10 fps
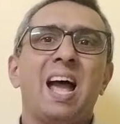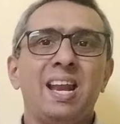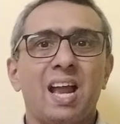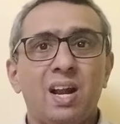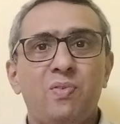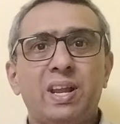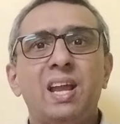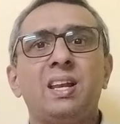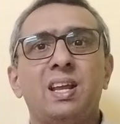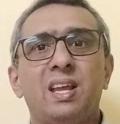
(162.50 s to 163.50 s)
An
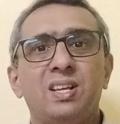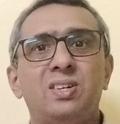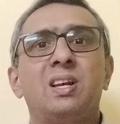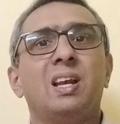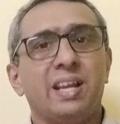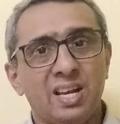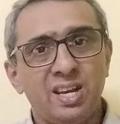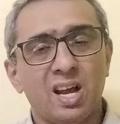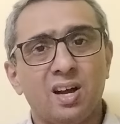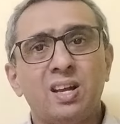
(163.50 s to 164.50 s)
advocate in
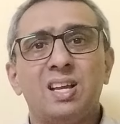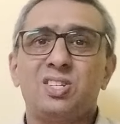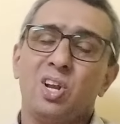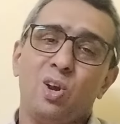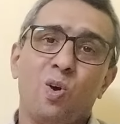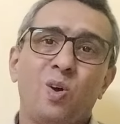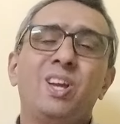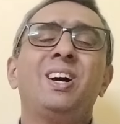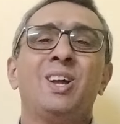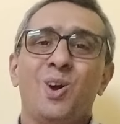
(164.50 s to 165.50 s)
India is a
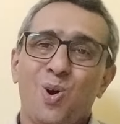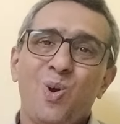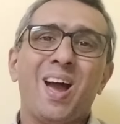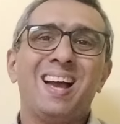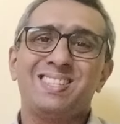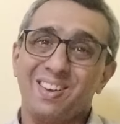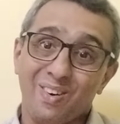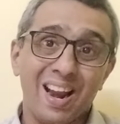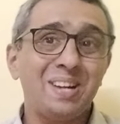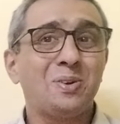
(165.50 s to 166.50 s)
lawyer who has
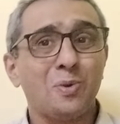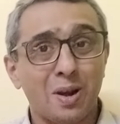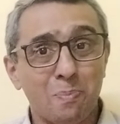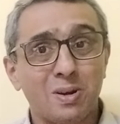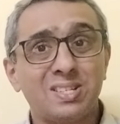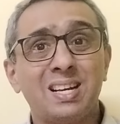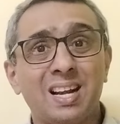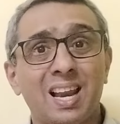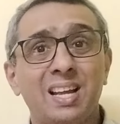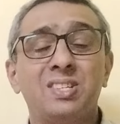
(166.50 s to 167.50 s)
the right to
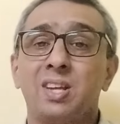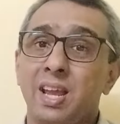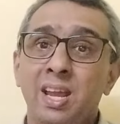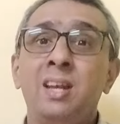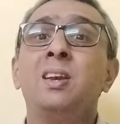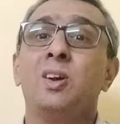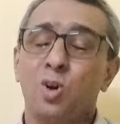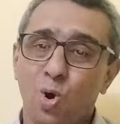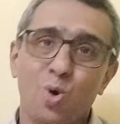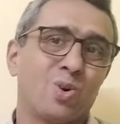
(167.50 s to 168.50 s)
represent clients in
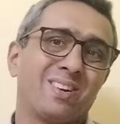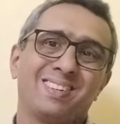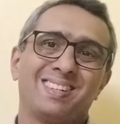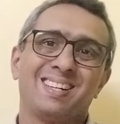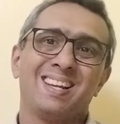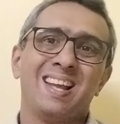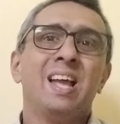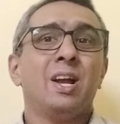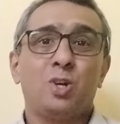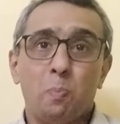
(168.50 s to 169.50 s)
court.
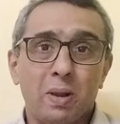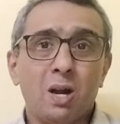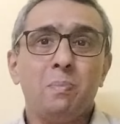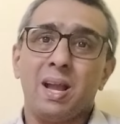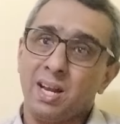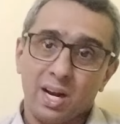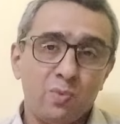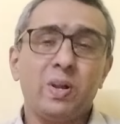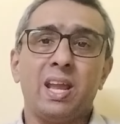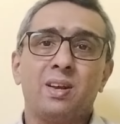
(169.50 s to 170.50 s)
To become an
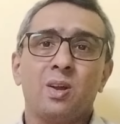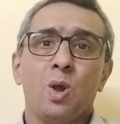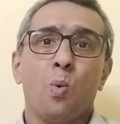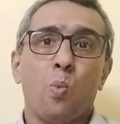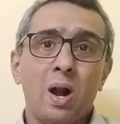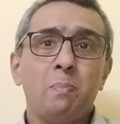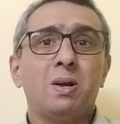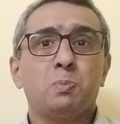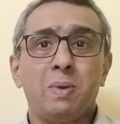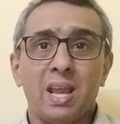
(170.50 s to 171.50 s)
advocate, one
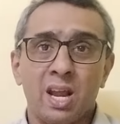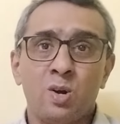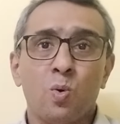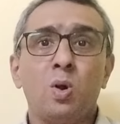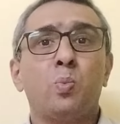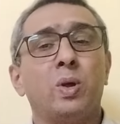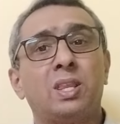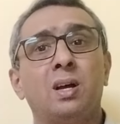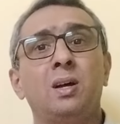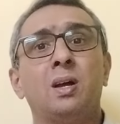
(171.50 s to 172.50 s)
must be enrolled
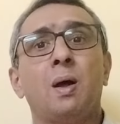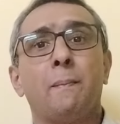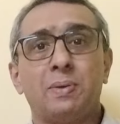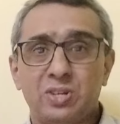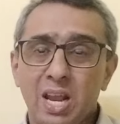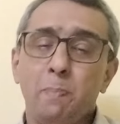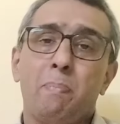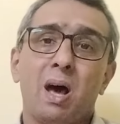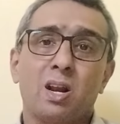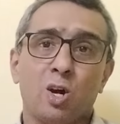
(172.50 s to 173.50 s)
with the State
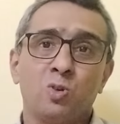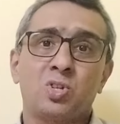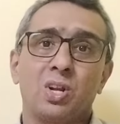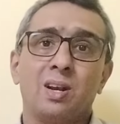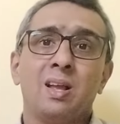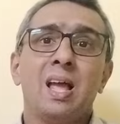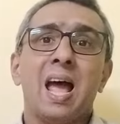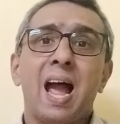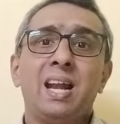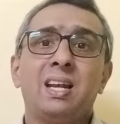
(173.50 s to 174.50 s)
Bar Council
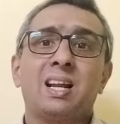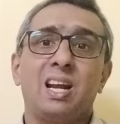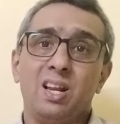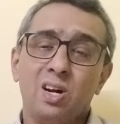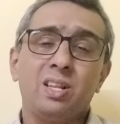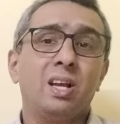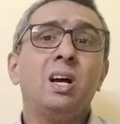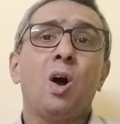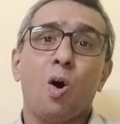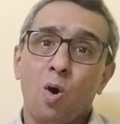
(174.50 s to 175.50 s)
and cleared
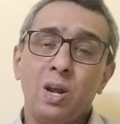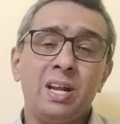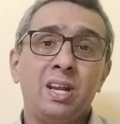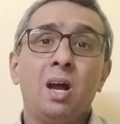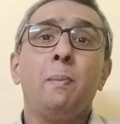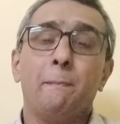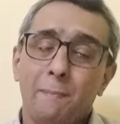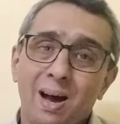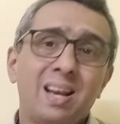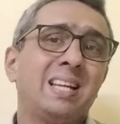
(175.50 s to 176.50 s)
the All India
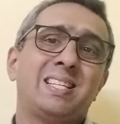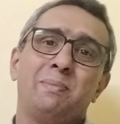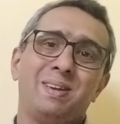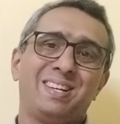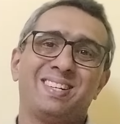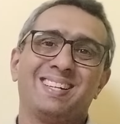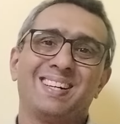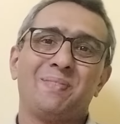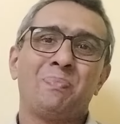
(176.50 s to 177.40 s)
Bar Examination.